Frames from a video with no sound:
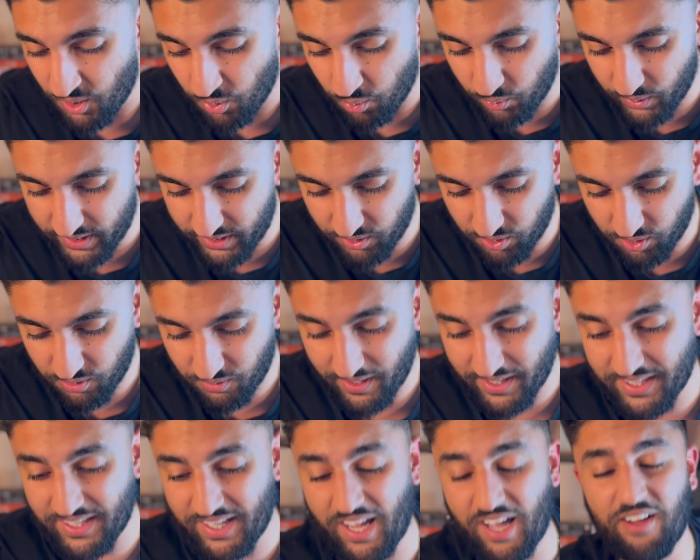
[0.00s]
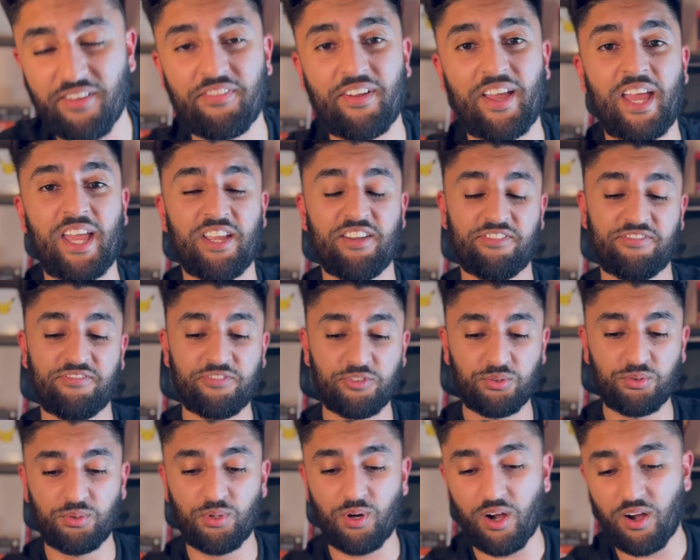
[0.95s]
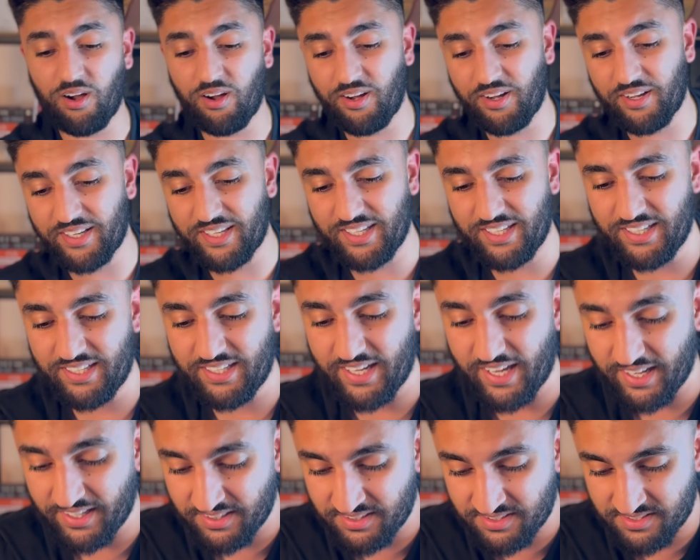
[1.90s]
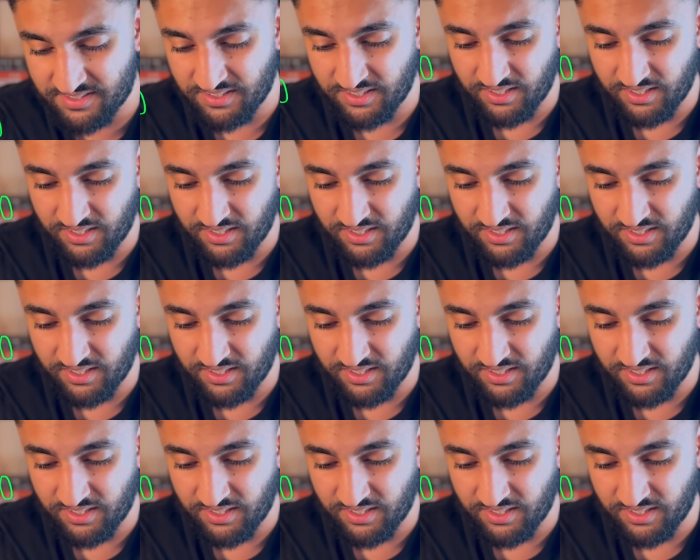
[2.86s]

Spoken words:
We already have a full REX.